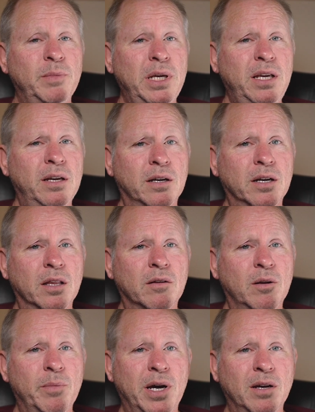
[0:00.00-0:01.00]
me, a
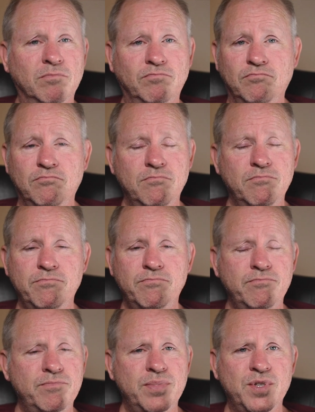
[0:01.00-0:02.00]
color about
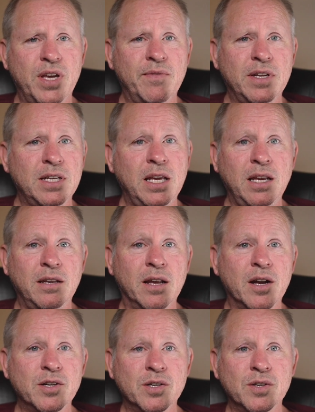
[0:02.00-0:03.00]
17
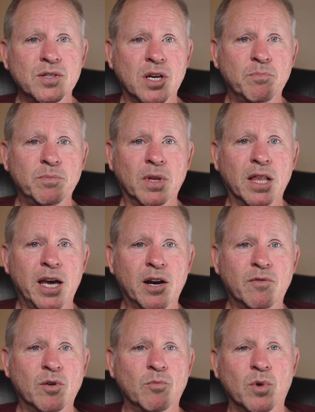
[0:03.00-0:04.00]
notches up the
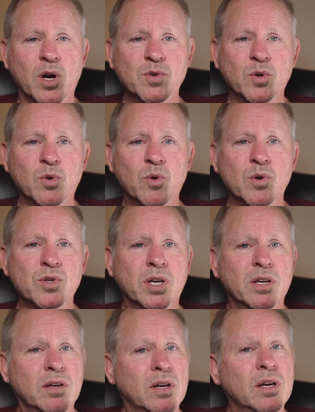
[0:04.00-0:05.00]
ladder from Rosso
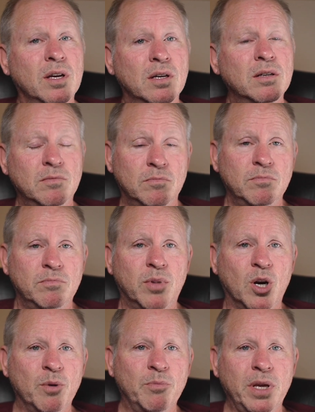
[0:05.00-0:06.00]
Corsa.
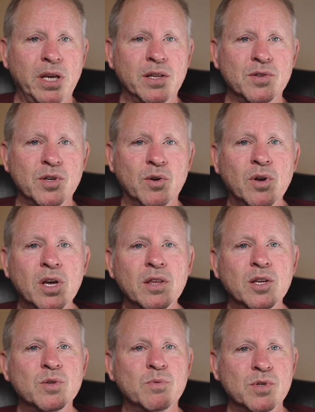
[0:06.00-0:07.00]
Pardon me, Enzo.
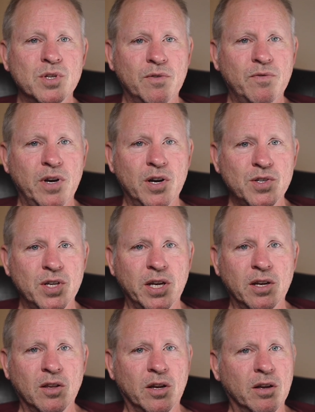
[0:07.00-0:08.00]
This was a fair
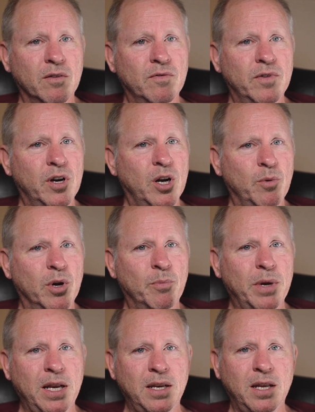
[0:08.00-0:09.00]
sale on a very
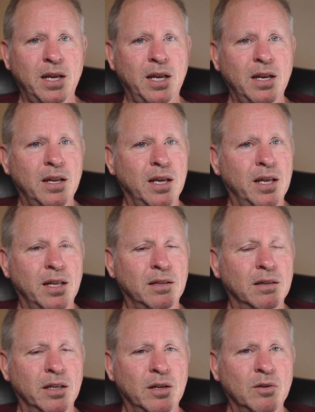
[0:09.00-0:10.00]
well-maintained
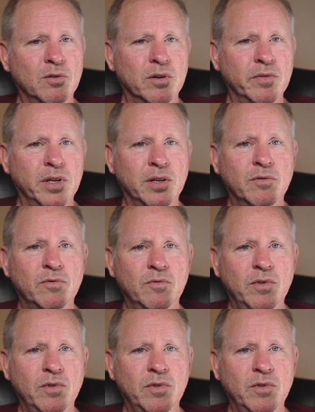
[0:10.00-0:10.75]
and little-driven